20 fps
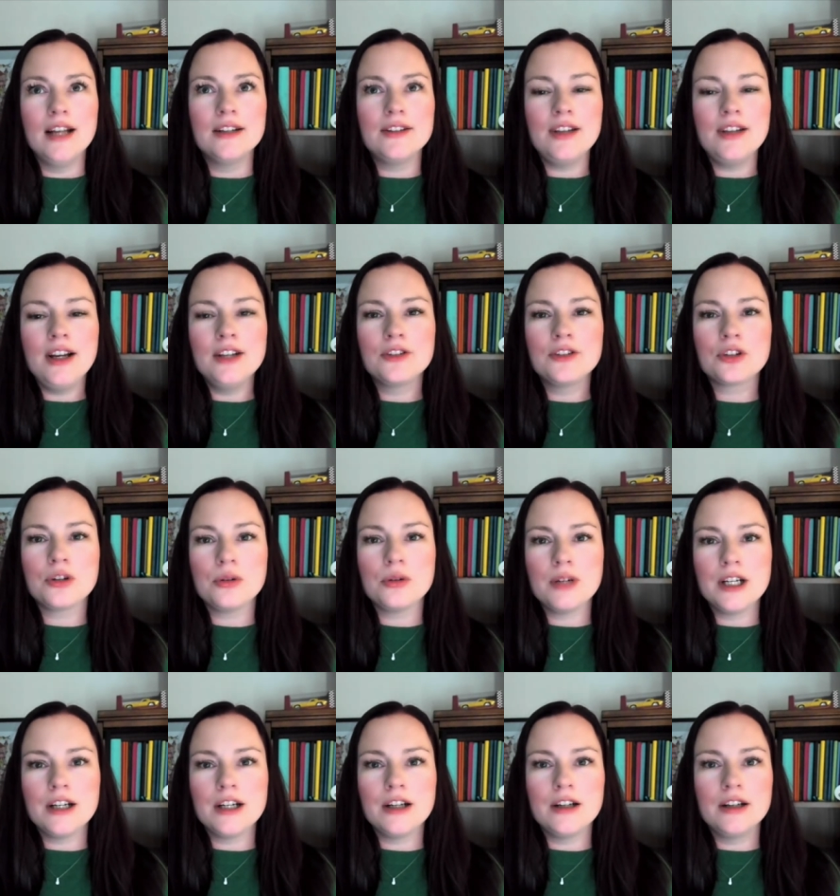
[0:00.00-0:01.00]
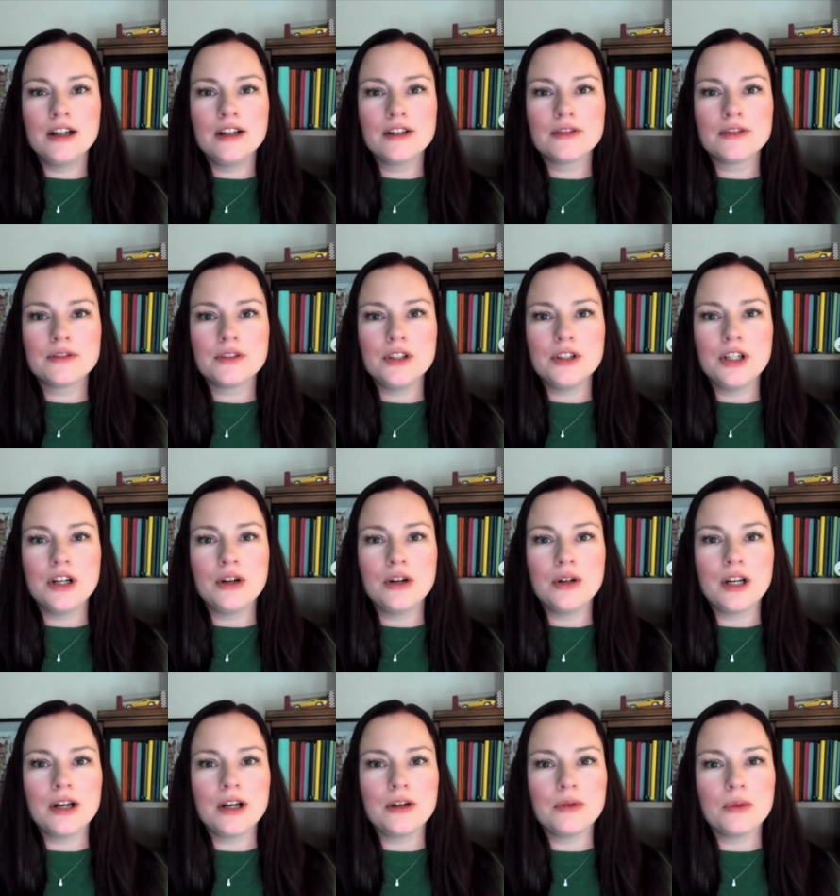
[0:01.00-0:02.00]
in a science career, you
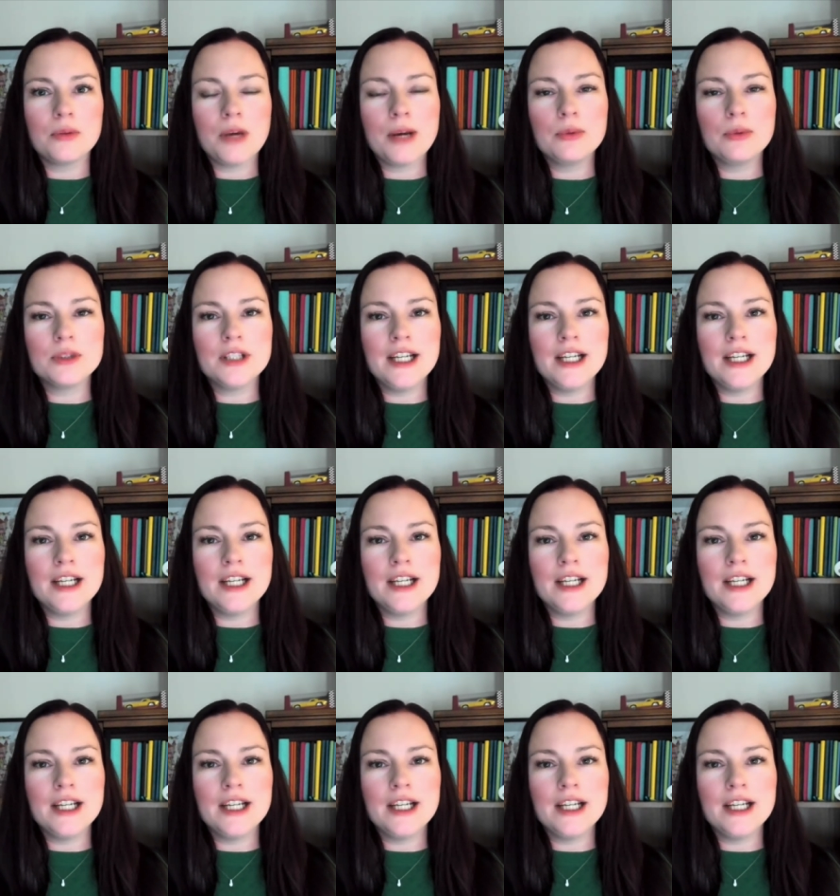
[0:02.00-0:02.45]
know, I